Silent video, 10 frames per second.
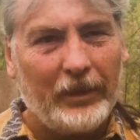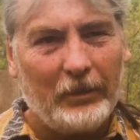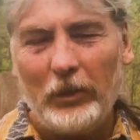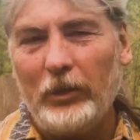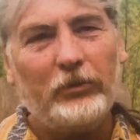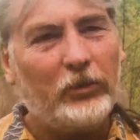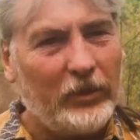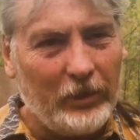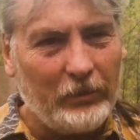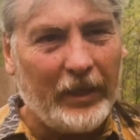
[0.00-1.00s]
move to a
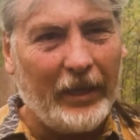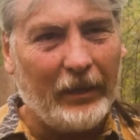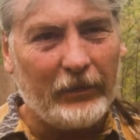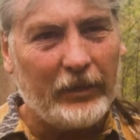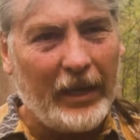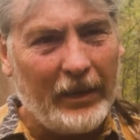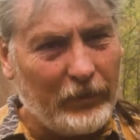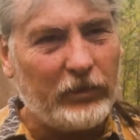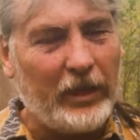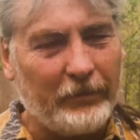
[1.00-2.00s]
new town to have a
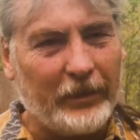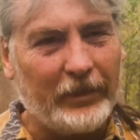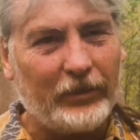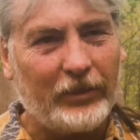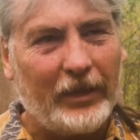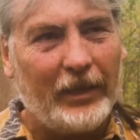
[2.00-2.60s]
severance.